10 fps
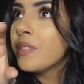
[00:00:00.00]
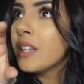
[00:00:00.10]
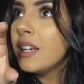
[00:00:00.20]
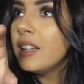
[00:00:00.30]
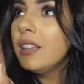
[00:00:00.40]

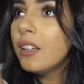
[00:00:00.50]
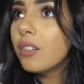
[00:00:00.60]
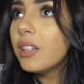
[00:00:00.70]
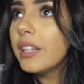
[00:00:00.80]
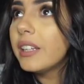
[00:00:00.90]
he
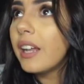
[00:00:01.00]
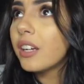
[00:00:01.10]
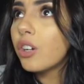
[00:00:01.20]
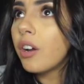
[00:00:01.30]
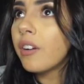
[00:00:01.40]
literally
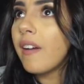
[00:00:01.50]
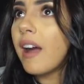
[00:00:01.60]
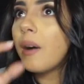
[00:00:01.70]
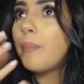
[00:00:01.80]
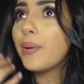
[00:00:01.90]
like got her
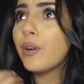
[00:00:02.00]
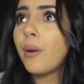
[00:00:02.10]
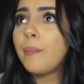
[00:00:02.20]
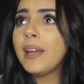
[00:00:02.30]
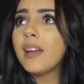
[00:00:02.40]
out and put her
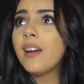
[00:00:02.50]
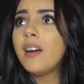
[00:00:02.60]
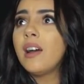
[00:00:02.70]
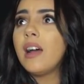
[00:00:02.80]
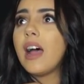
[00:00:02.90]
on me,
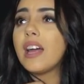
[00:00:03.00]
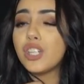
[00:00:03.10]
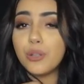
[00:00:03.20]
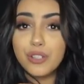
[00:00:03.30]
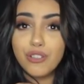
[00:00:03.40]
and
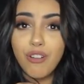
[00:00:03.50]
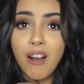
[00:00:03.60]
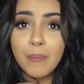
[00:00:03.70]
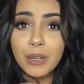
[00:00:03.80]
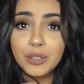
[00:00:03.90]
she was
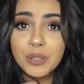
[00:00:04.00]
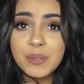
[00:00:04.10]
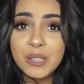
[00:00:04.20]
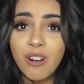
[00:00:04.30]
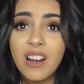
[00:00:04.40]
crying. My daughter
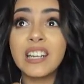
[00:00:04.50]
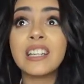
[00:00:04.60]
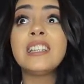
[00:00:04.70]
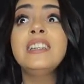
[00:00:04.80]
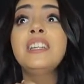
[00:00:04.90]
was crying,
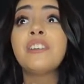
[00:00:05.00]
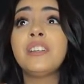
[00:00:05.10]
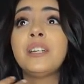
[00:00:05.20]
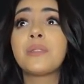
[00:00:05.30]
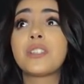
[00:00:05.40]
and I
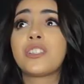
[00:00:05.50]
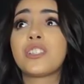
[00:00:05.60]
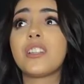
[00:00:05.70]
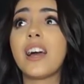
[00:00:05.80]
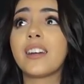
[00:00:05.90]
literally was
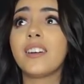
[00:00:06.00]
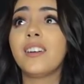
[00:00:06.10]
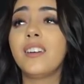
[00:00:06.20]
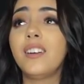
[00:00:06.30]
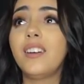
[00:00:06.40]
just like,
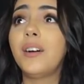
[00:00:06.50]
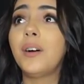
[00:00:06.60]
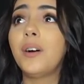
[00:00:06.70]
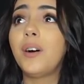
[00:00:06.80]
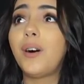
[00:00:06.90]

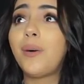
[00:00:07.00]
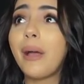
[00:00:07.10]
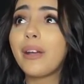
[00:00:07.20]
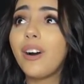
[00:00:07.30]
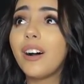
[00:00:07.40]
oh
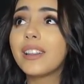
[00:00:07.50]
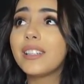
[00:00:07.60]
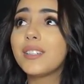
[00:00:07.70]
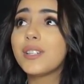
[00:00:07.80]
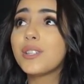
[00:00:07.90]
my God,
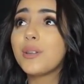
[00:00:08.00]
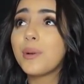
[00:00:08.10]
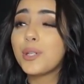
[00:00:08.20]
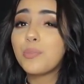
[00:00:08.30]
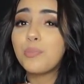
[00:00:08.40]
this is the
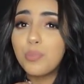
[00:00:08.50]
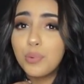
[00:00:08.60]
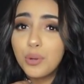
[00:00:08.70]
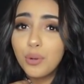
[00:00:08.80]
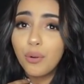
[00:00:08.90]
most
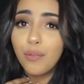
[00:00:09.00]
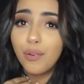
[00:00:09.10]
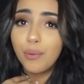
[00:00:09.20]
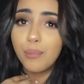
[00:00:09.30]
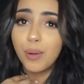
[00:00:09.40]

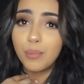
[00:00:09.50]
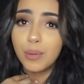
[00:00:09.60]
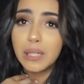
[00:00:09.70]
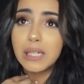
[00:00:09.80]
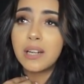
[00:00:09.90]
beautiful
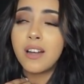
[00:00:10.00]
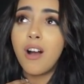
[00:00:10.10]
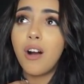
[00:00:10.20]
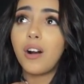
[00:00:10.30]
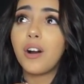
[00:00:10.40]
moment
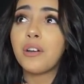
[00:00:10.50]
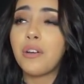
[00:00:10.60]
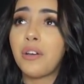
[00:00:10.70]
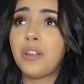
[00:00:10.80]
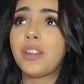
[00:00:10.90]
on
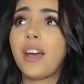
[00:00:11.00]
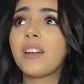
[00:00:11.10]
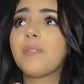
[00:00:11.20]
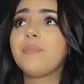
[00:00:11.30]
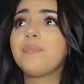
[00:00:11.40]
earth. Like,